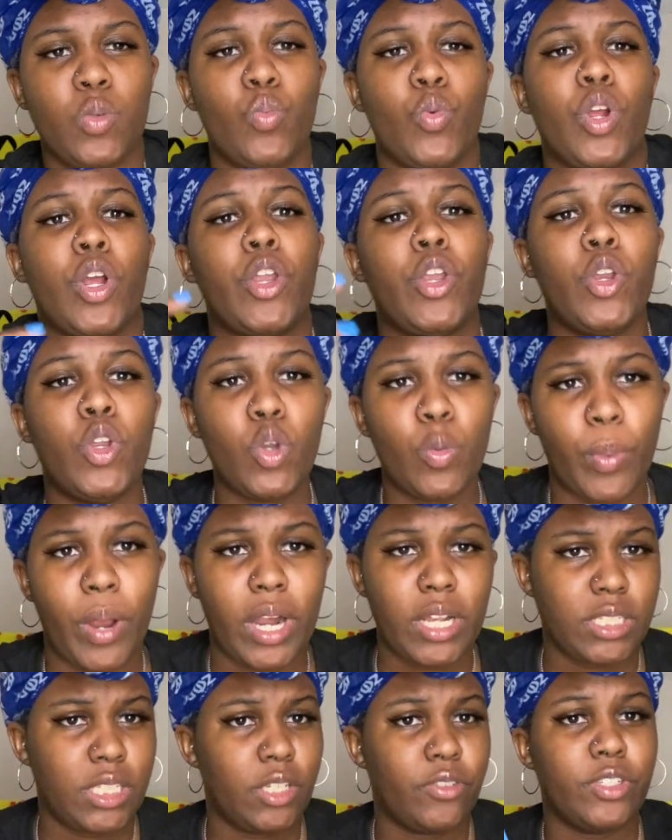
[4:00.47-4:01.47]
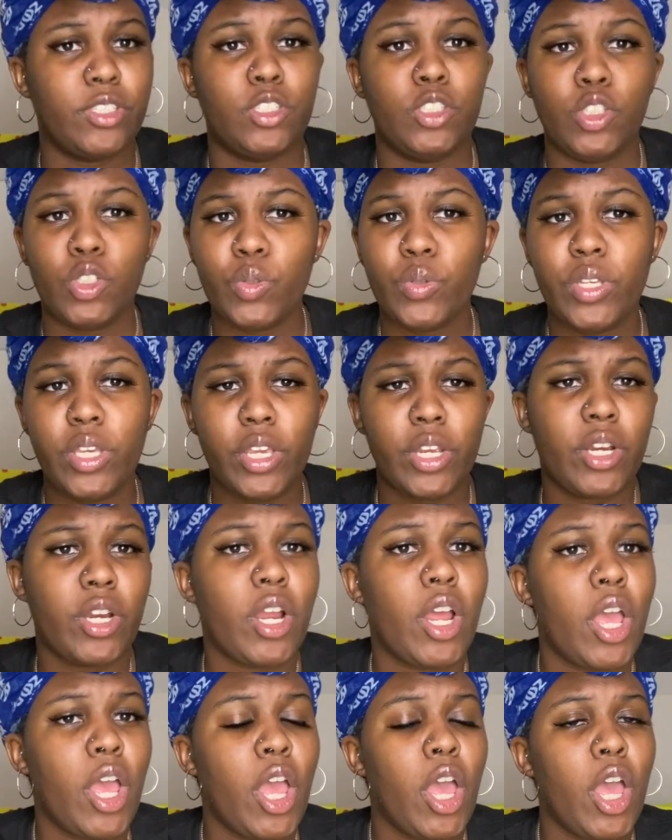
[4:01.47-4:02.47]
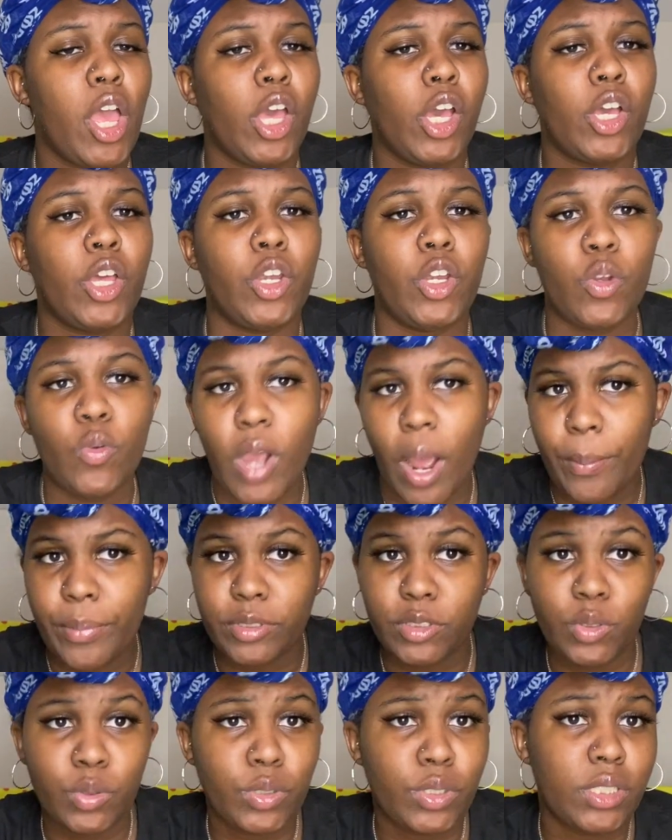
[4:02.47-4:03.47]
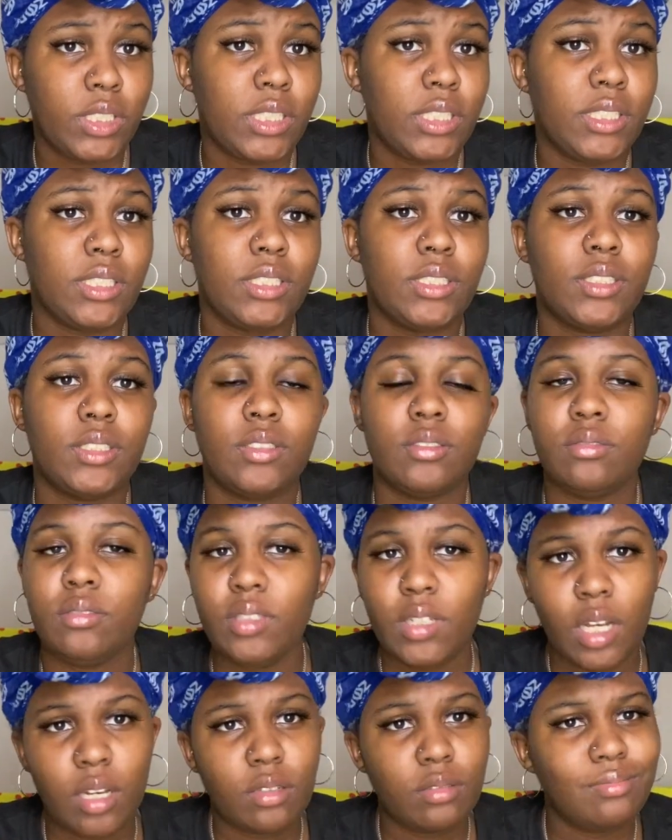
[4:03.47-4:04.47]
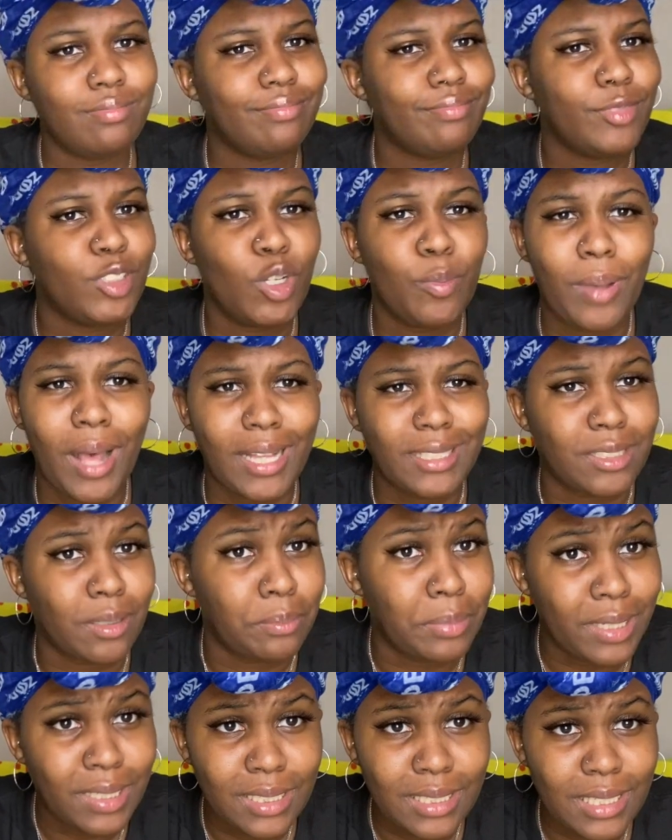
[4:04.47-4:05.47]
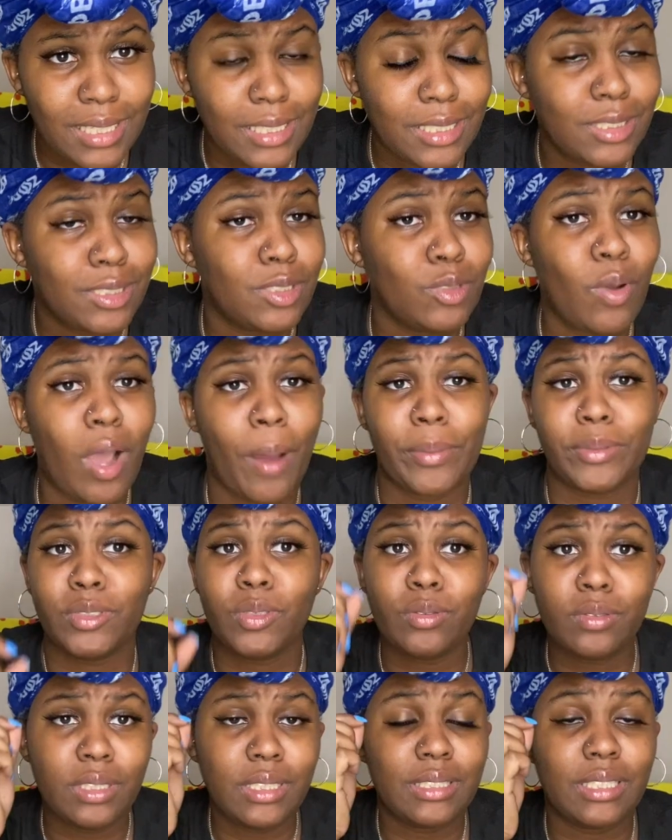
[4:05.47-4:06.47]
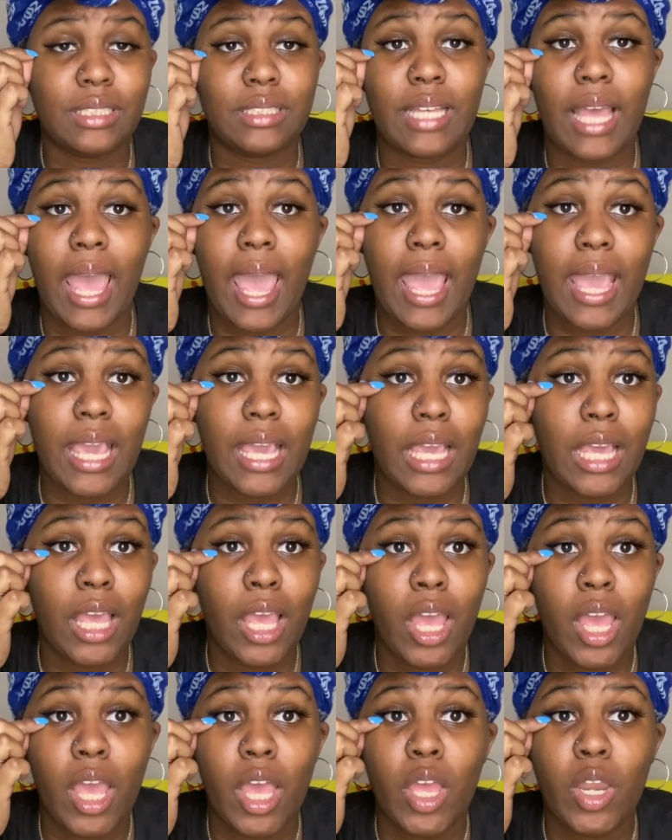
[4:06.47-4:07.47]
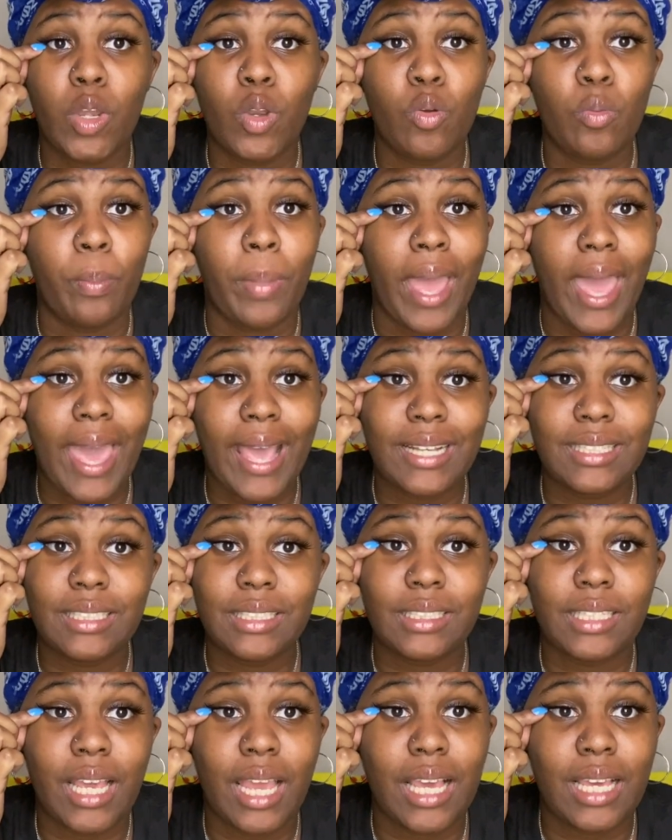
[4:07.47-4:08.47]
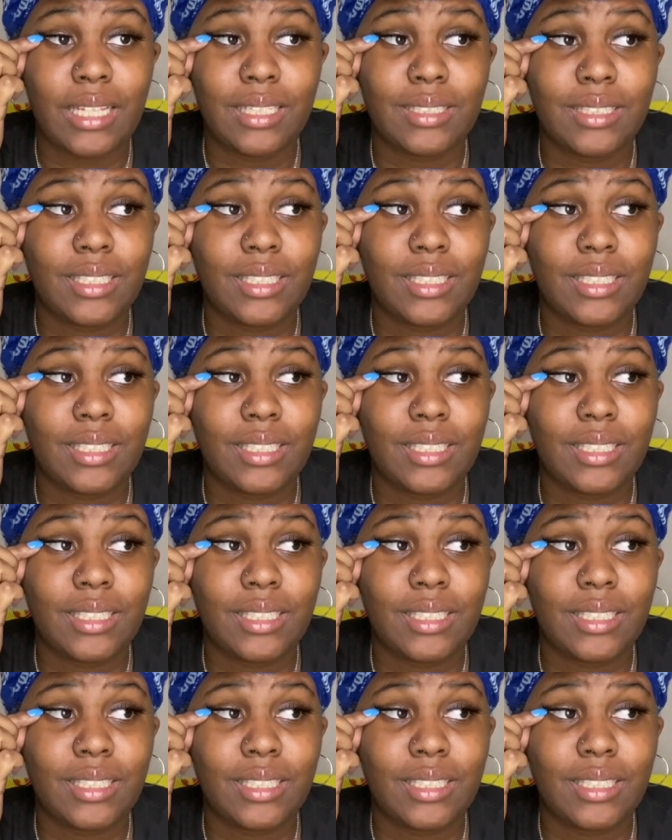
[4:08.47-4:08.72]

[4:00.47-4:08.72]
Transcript: We're a new person. Because new year, new opportunities, you know, new possibilities, new opportunities to take, new bags to chase.